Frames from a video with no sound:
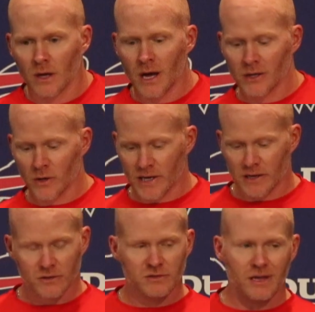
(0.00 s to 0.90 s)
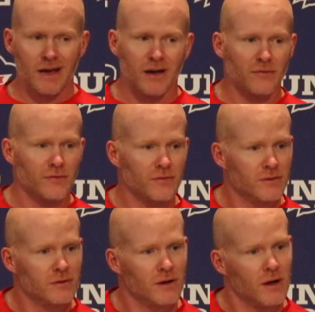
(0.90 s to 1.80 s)
Uh, you know, I got a good staff.
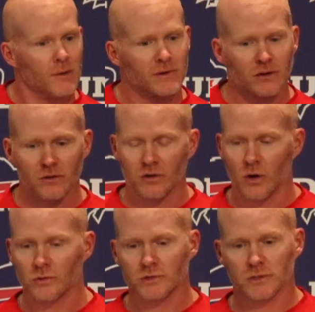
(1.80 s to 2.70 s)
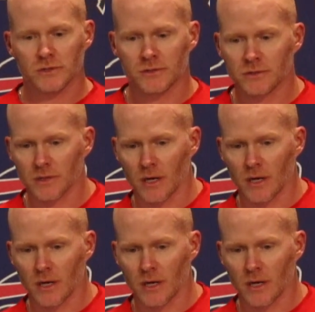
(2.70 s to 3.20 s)
Um, got good coaches.